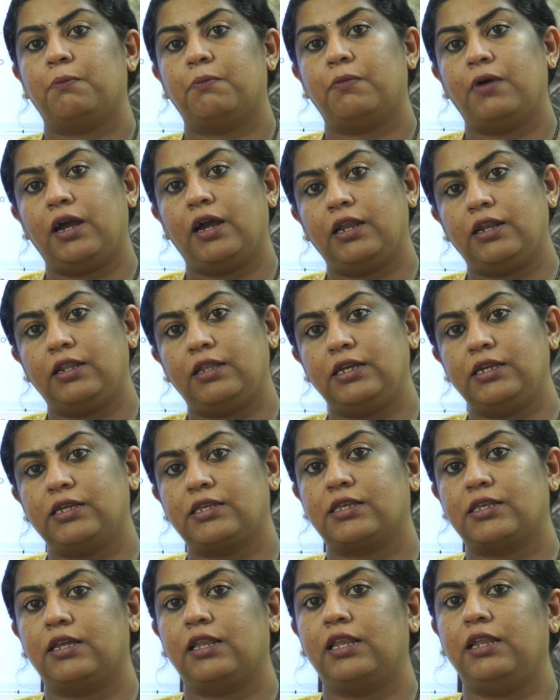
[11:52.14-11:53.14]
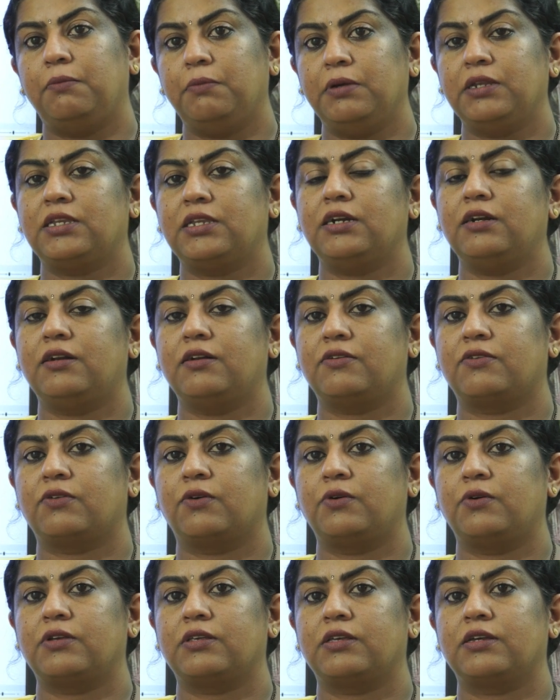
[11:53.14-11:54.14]
and these limited
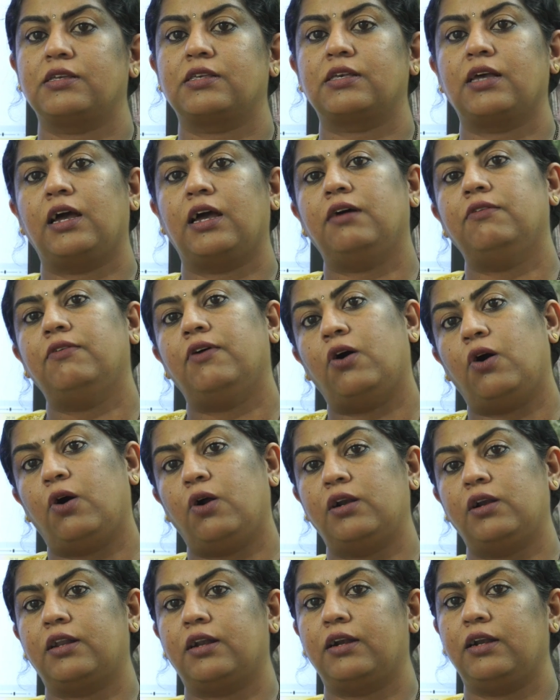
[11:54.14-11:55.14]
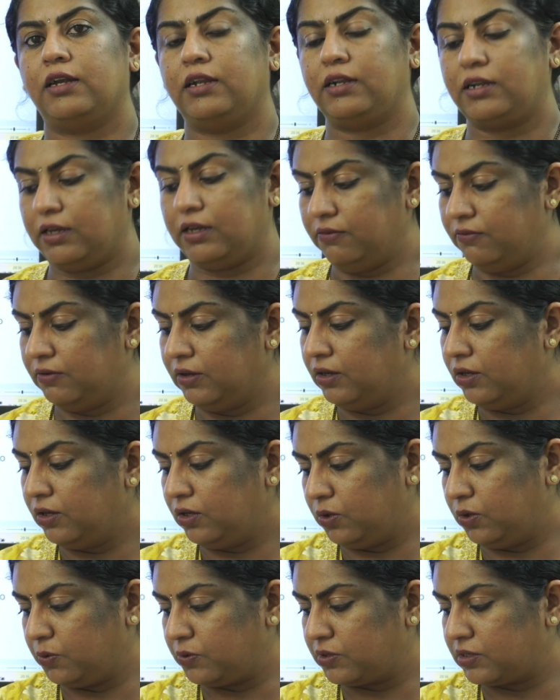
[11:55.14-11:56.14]
resources have alternative
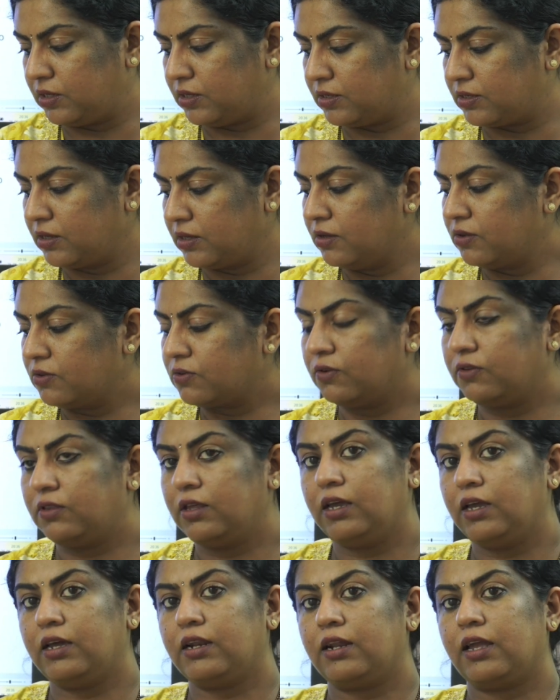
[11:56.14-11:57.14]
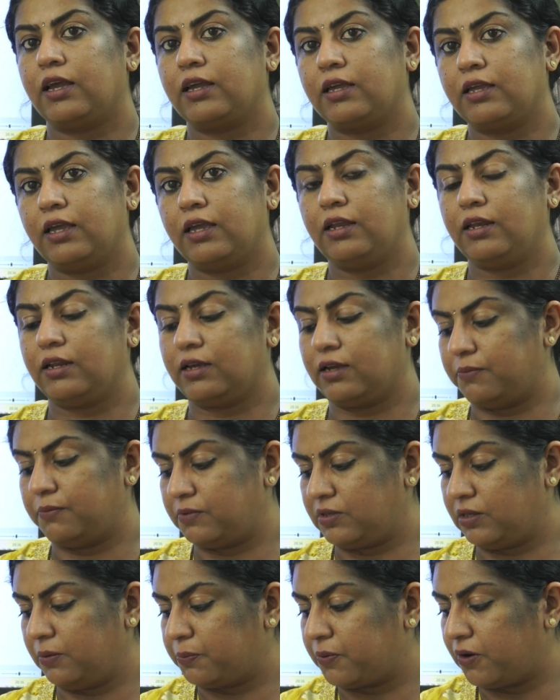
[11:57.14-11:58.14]
uses. So there again
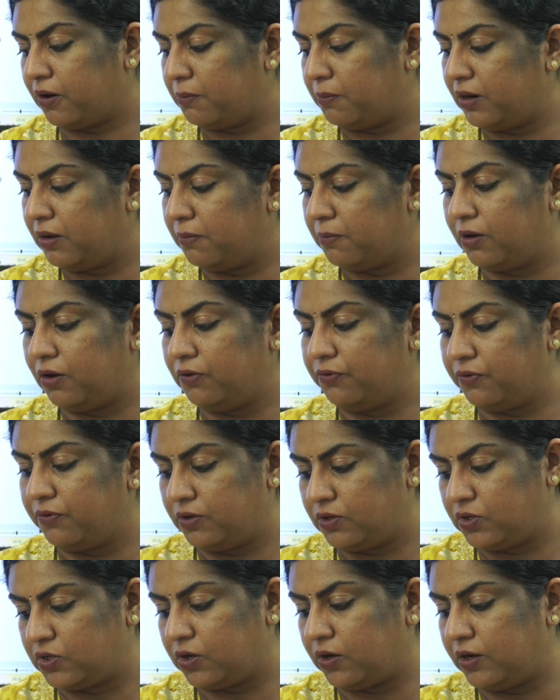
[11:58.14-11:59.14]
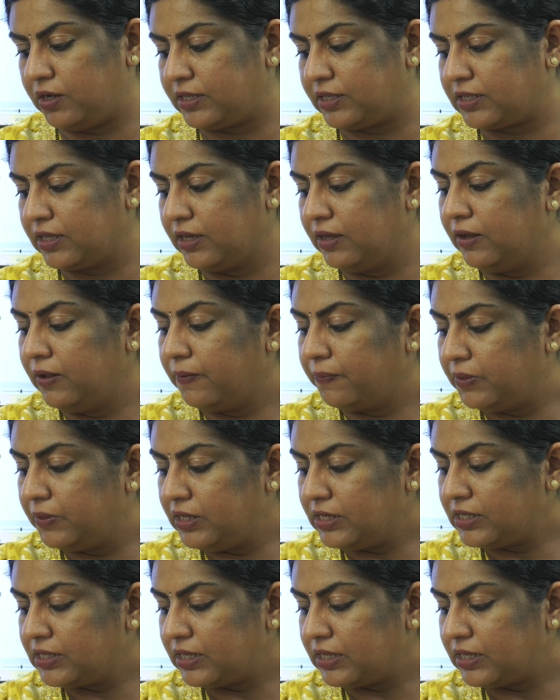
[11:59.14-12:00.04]
comes the problem of choice. This